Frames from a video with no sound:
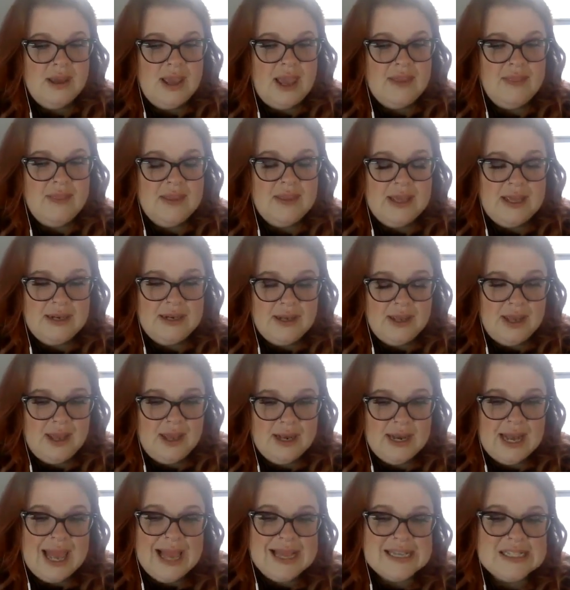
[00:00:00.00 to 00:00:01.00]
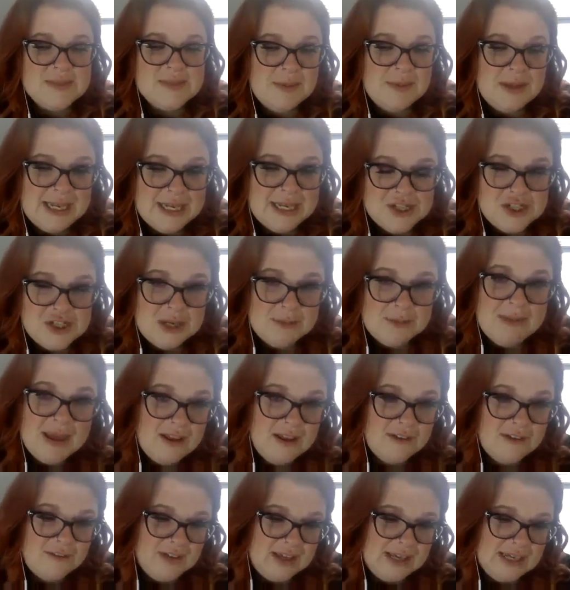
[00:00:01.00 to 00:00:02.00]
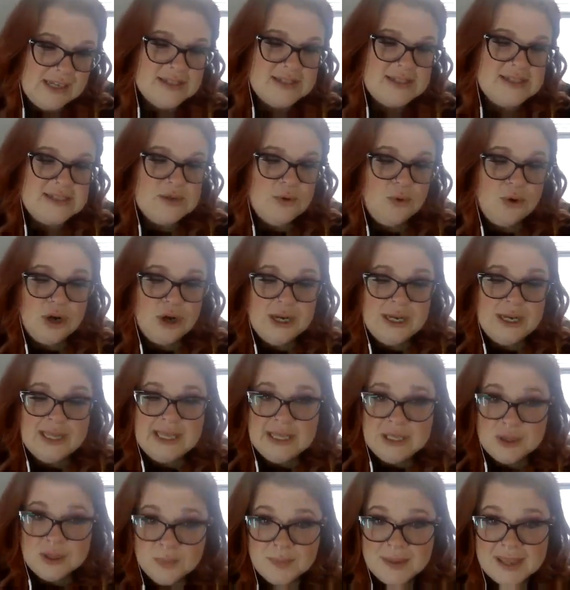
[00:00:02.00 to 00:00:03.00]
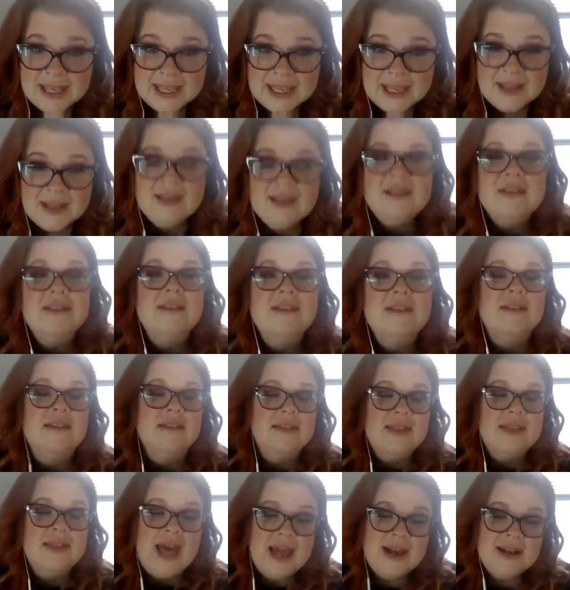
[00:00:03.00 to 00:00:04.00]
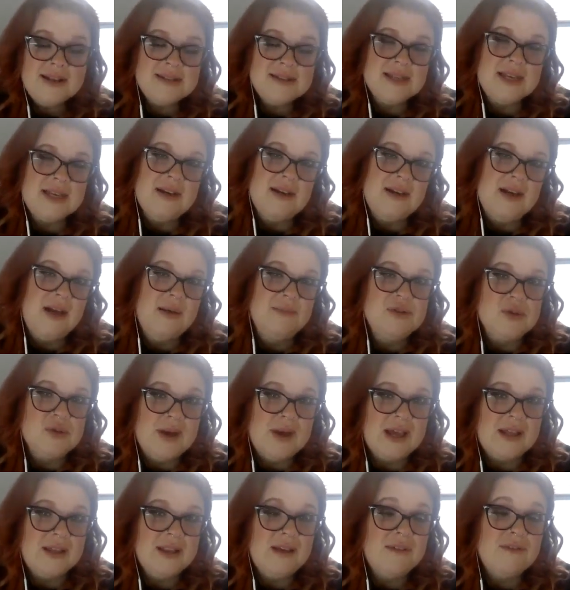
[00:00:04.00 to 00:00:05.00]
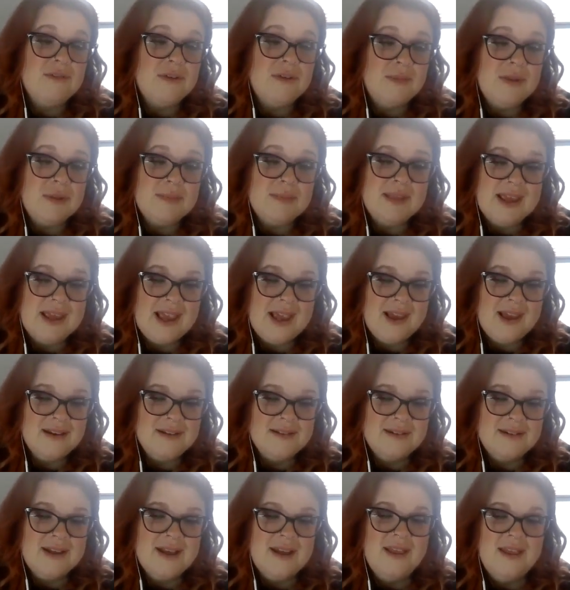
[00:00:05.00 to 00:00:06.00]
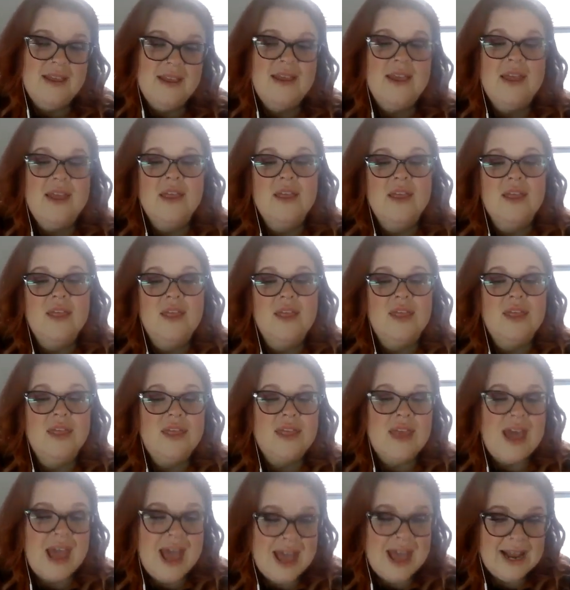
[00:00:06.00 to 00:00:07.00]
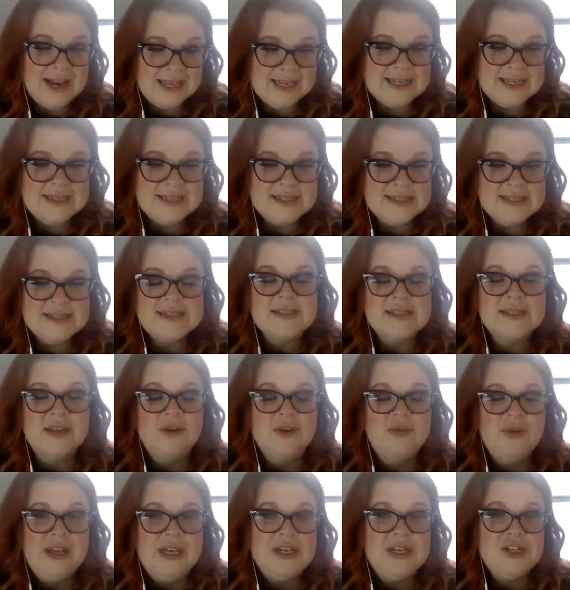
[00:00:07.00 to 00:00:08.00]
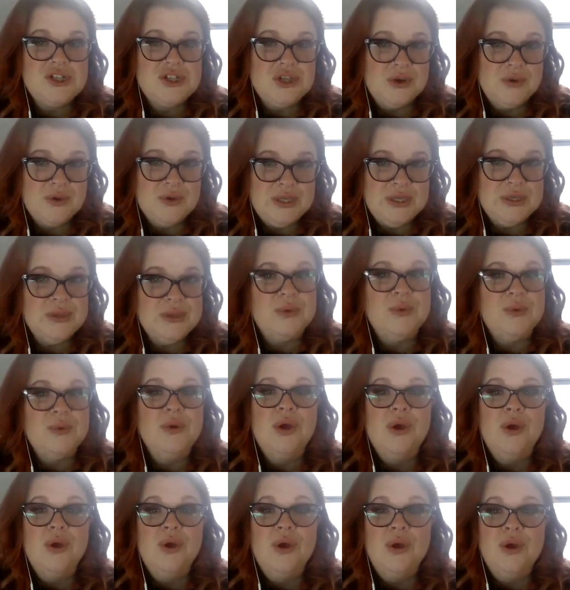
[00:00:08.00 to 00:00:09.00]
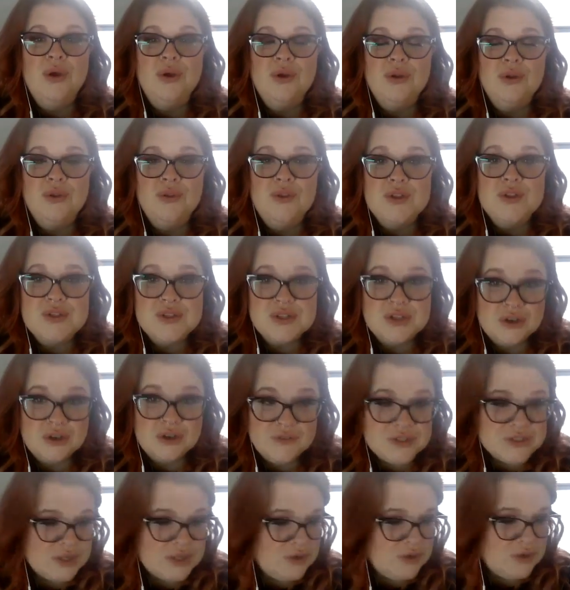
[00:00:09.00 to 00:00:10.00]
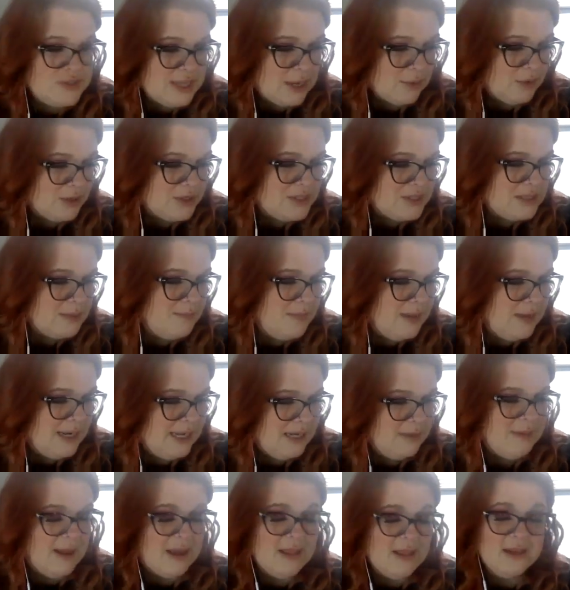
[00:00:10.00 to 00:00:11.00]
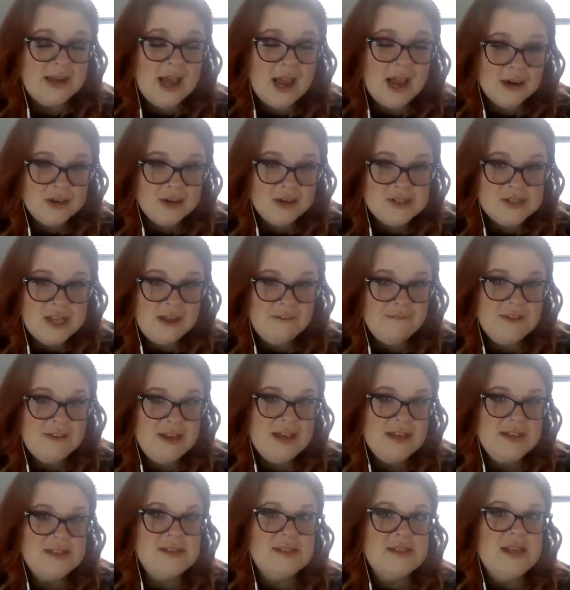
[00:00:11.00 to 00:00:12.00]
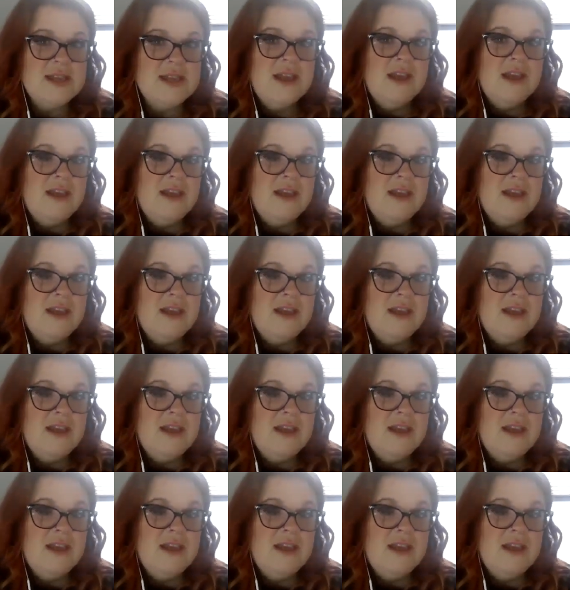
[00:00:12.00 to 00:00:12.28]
And then an explanation of benefits or an EOB, that is going to come directly from the plan. That is going to show you the service codes that were submitted by the doctor's office,